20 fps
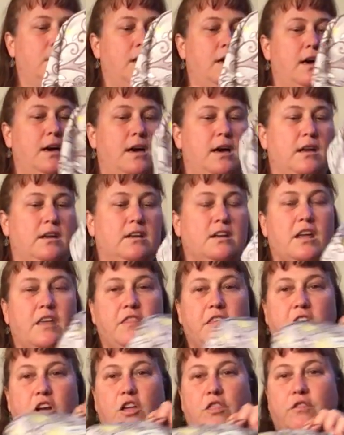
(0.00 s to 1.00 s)
and
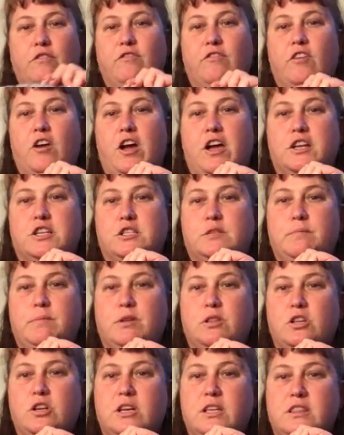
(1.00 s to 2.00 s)
nothing on the front, but
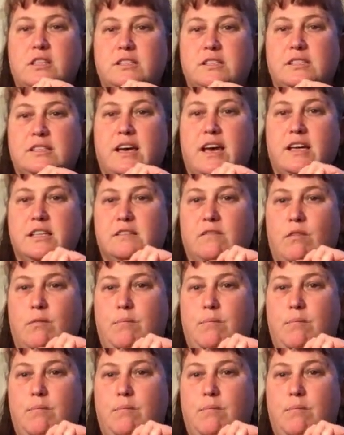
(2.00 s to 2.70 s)
look at the size of the